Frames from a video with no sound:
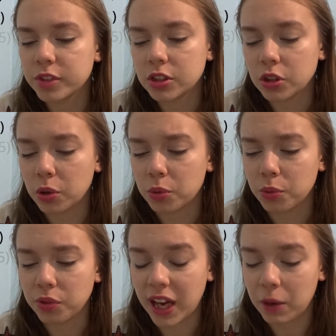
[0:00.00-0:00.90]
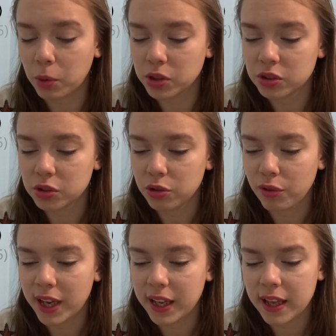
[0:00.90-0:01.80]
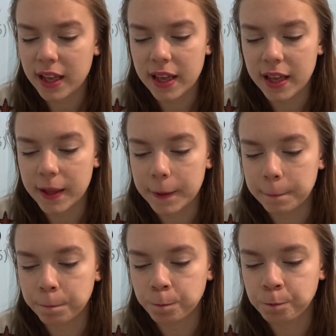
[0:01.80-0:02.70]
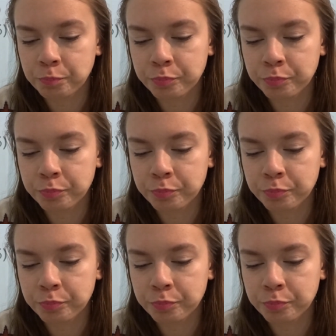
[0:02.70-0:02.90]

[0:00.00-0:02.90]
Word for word: so that wasn't great. Um,